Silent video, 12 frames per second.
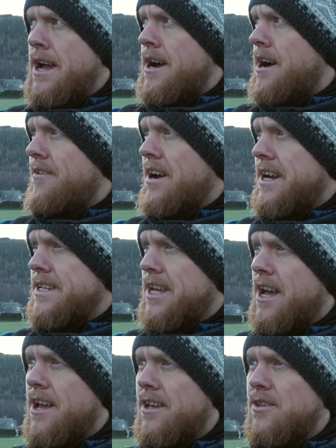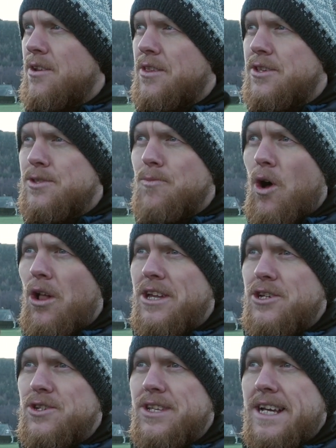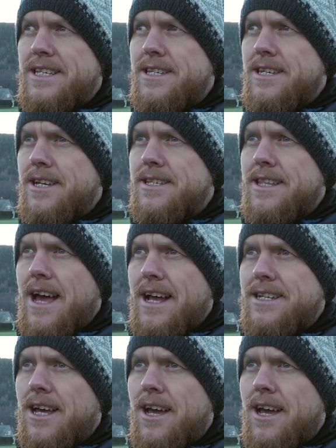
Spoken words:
I've had, the small issues I see is that,